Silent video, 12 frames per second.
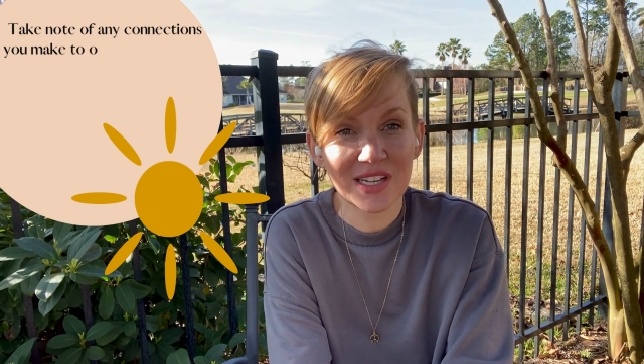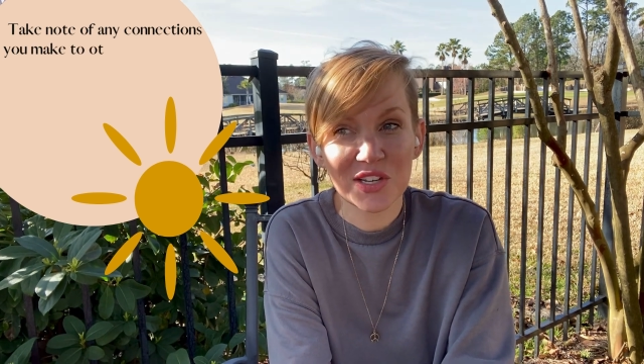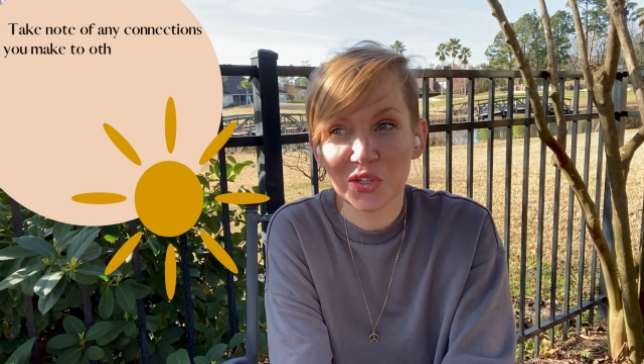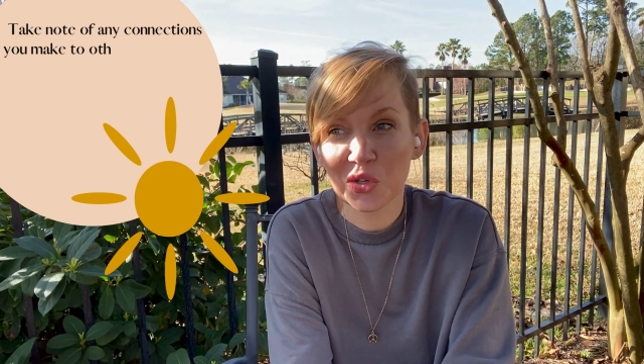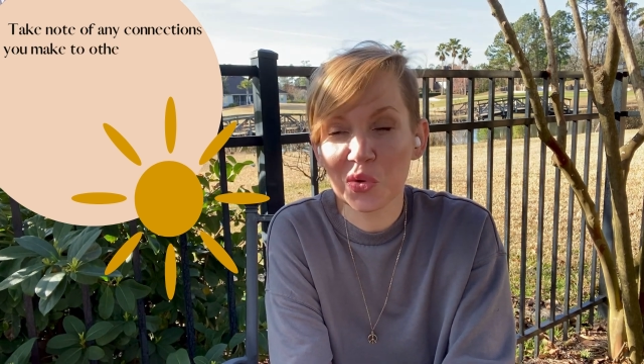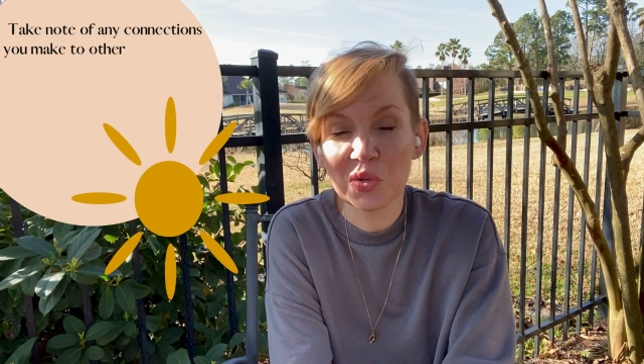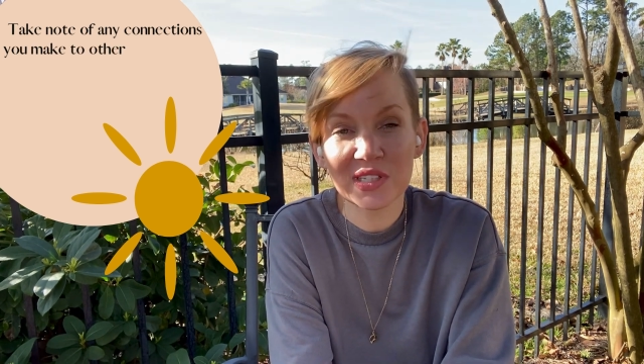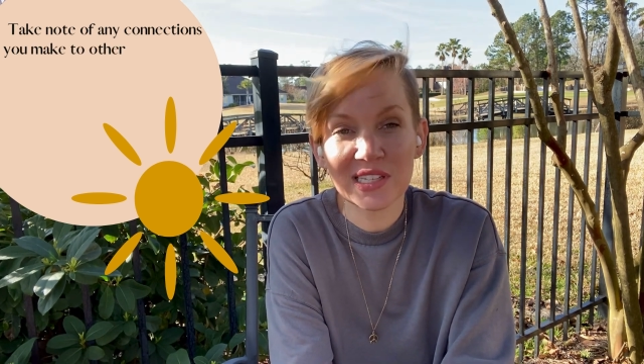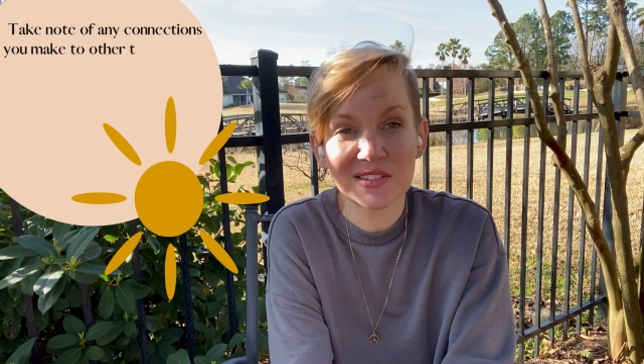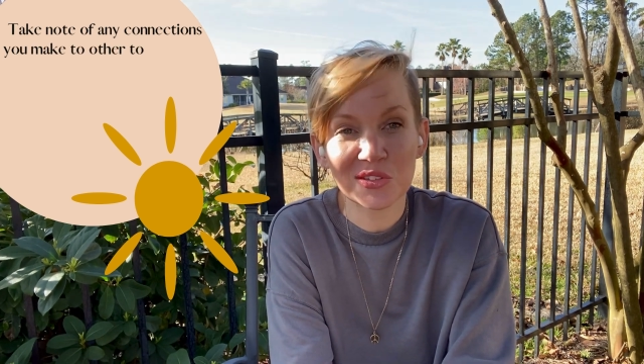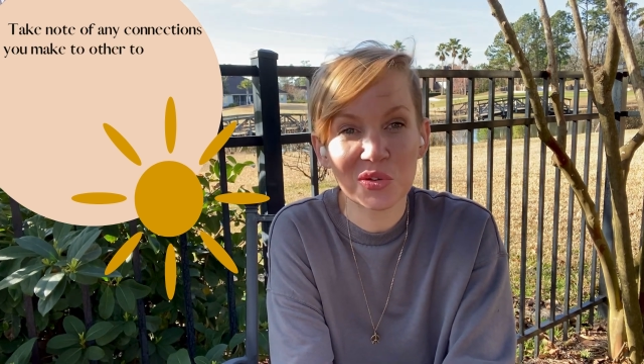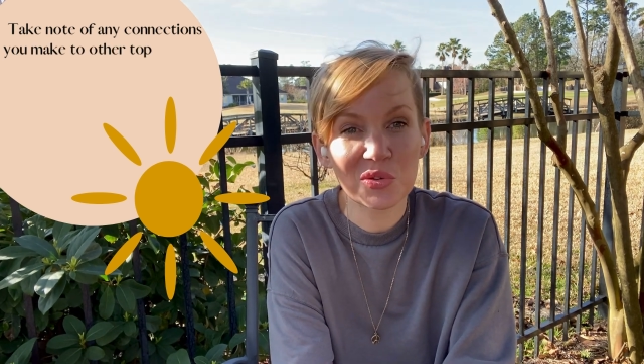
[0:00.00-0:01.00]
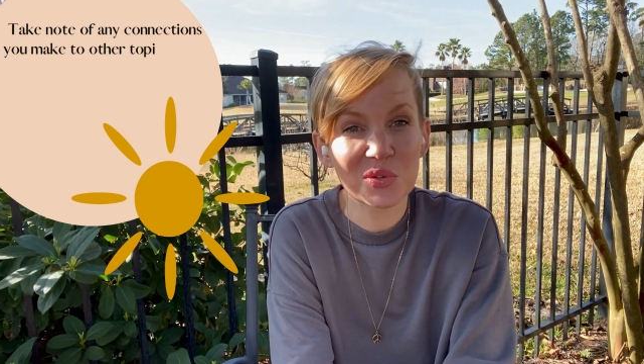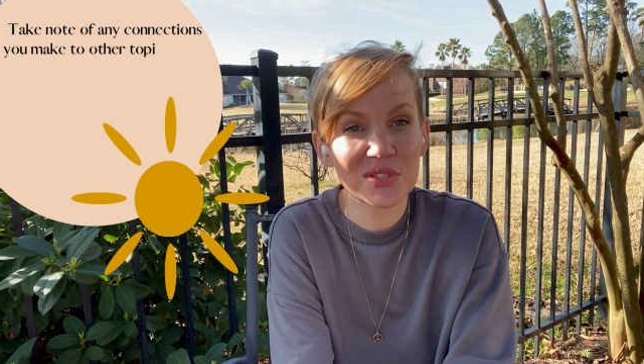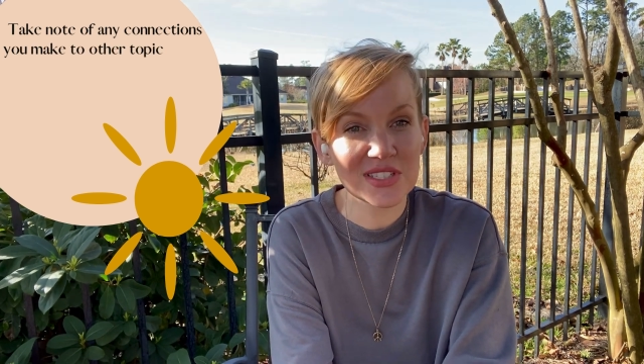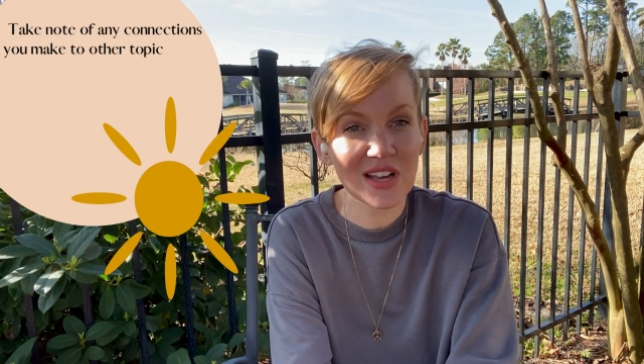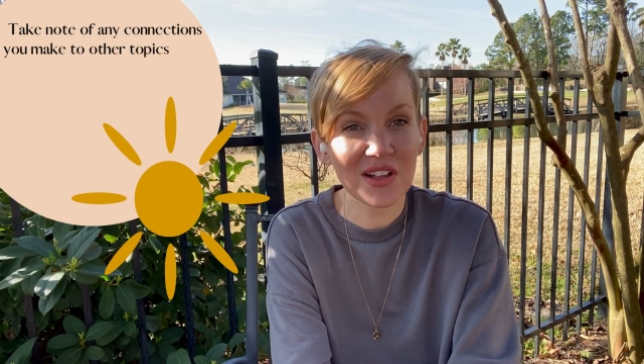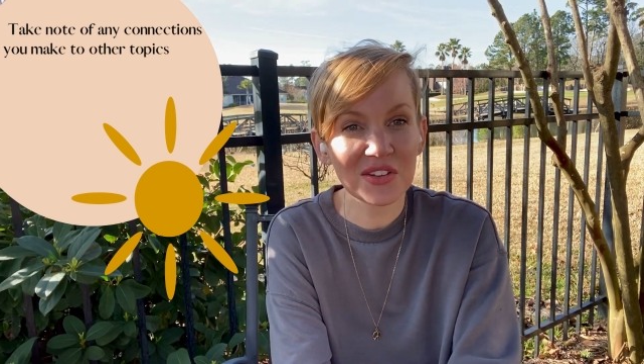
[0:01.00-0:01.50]
Google it, Google
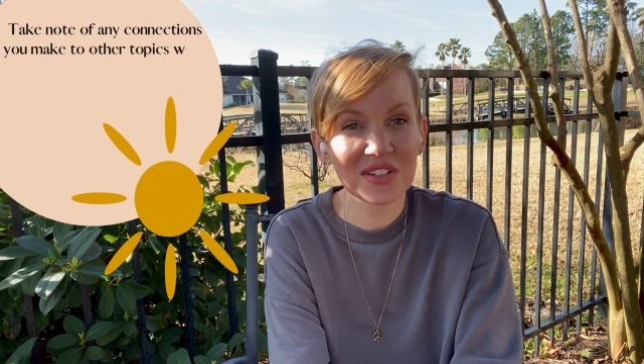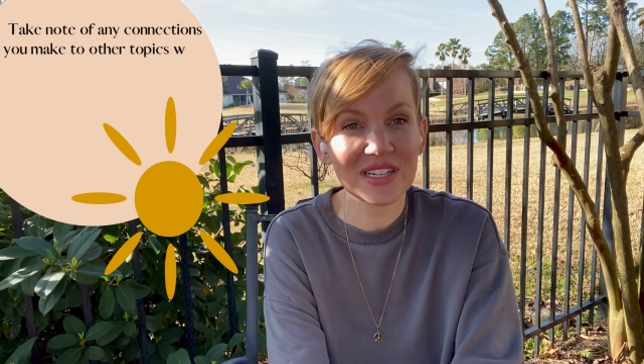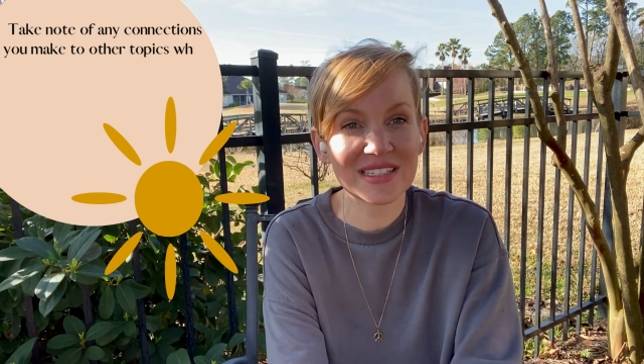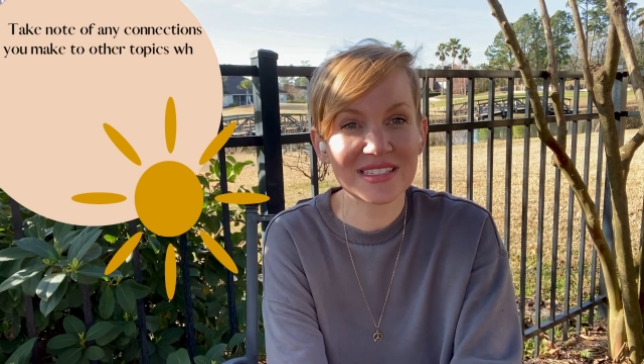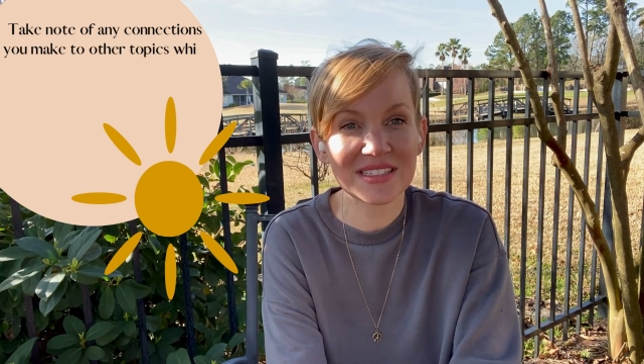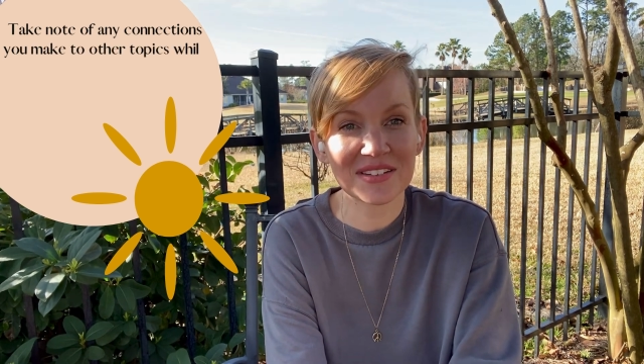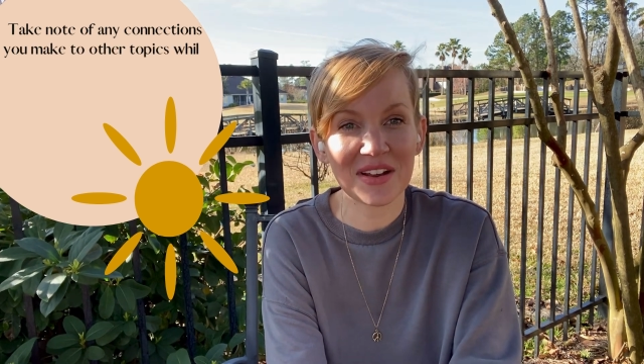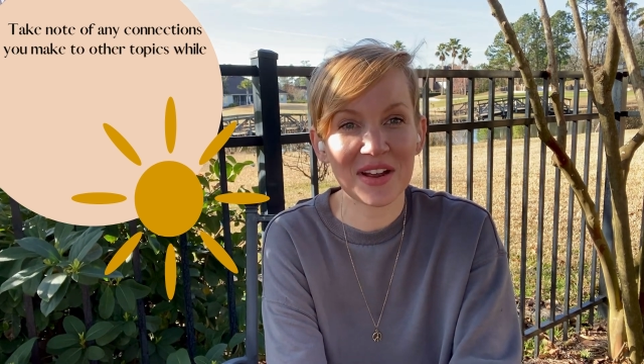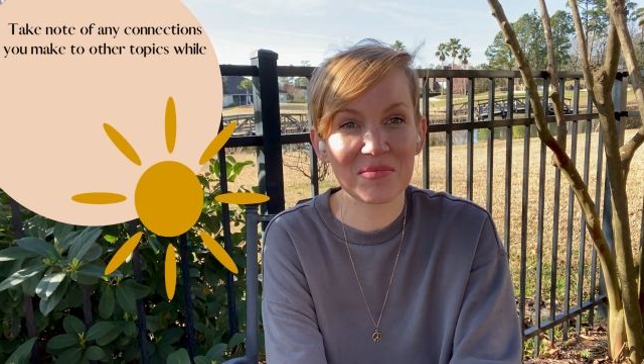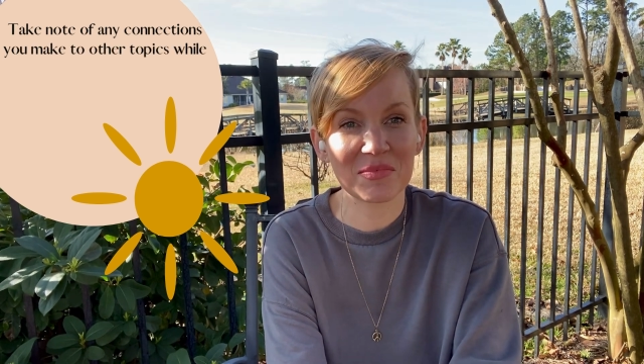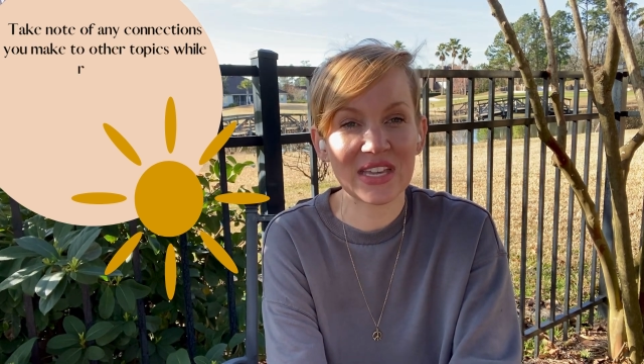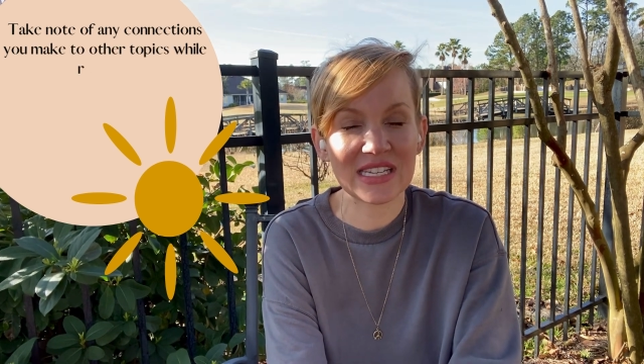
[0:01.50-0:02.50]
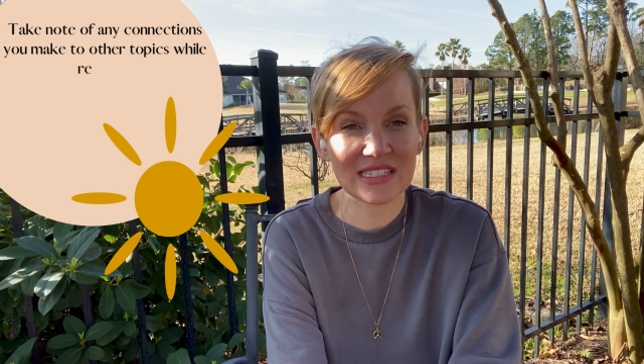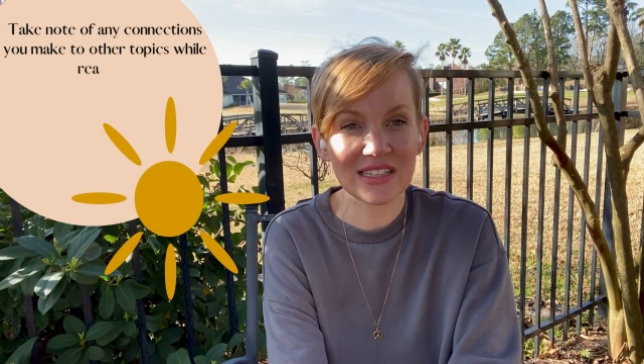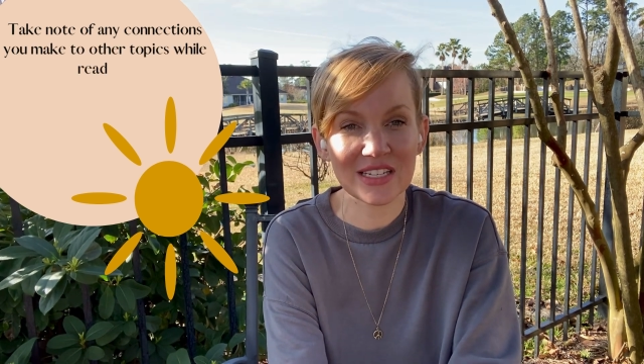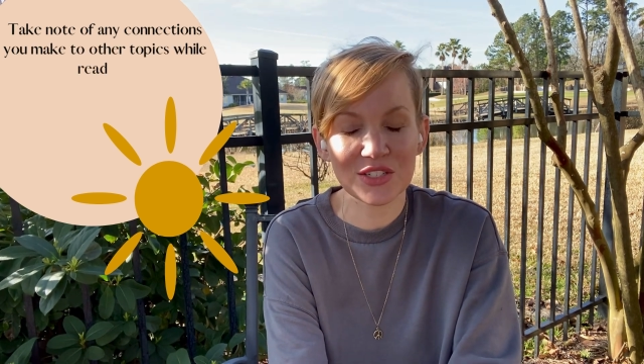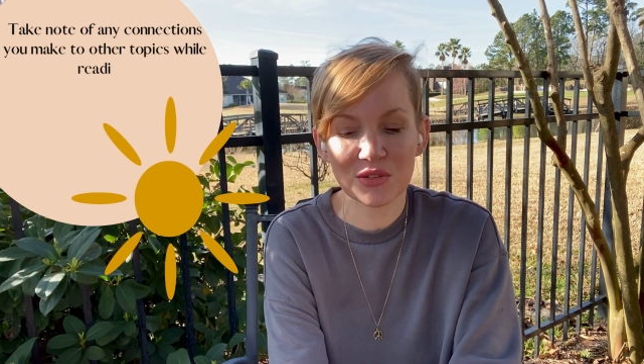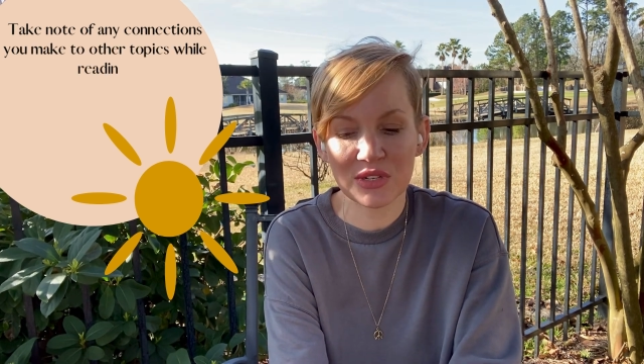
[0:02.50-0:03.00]
Scholar it. They
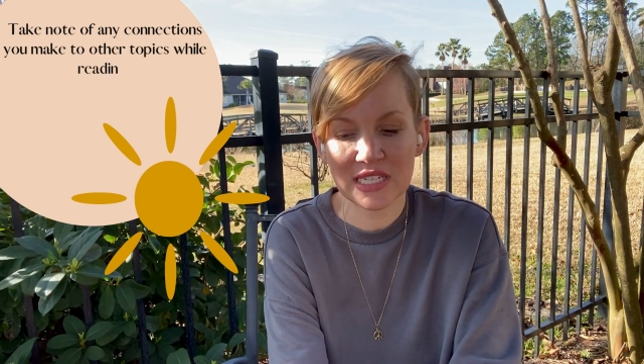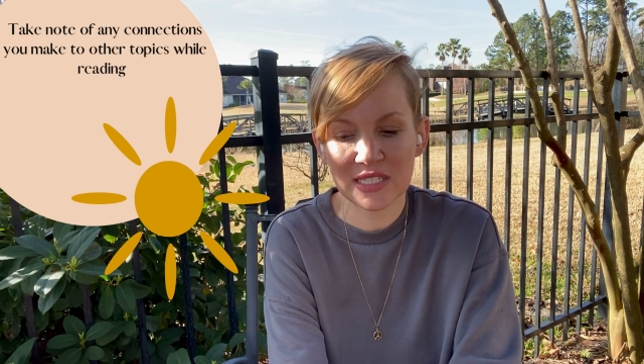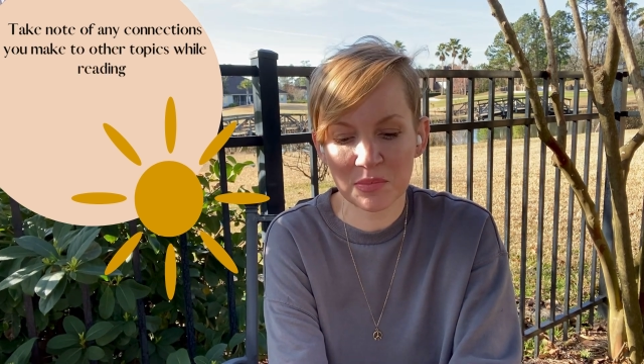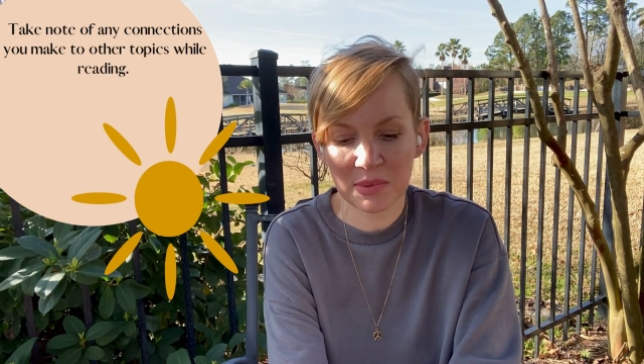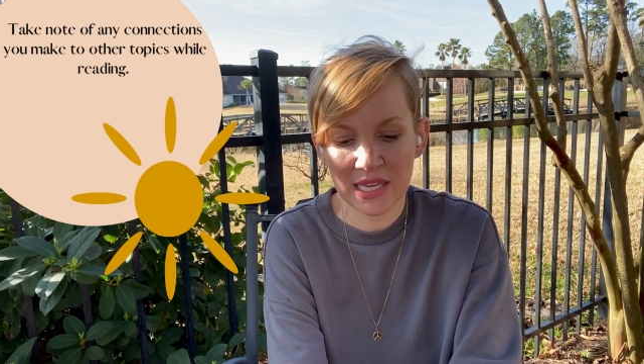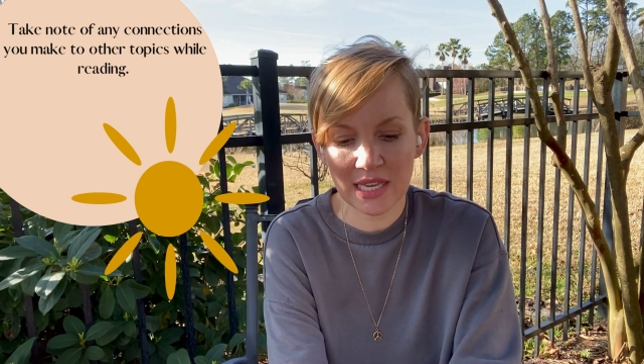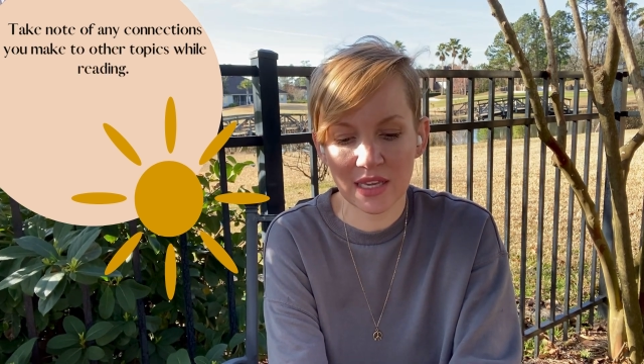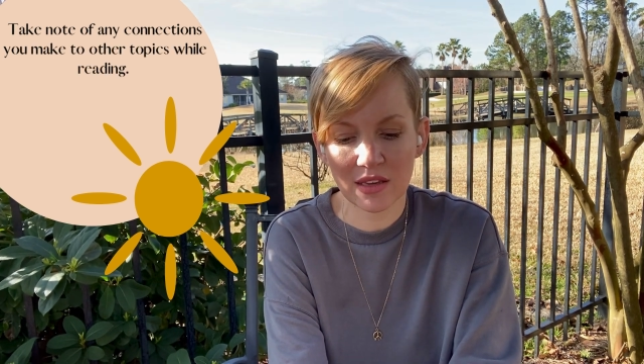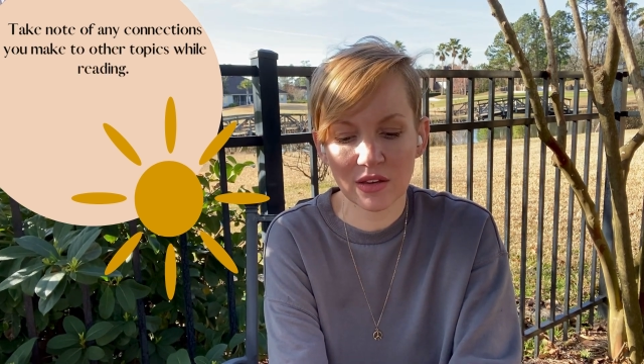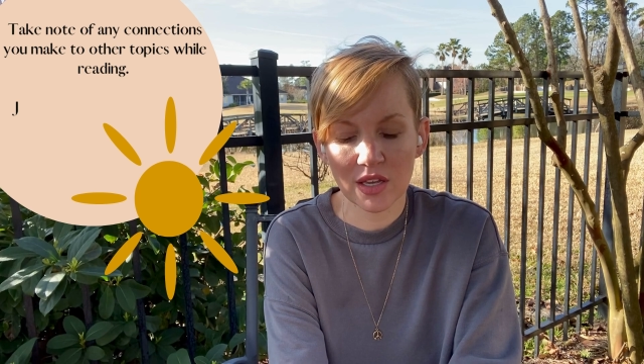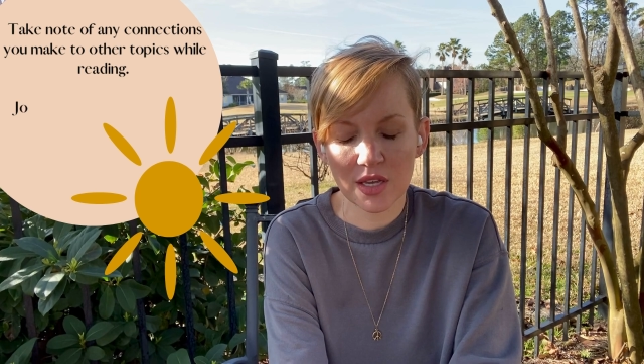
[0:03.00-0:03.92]
do need to be,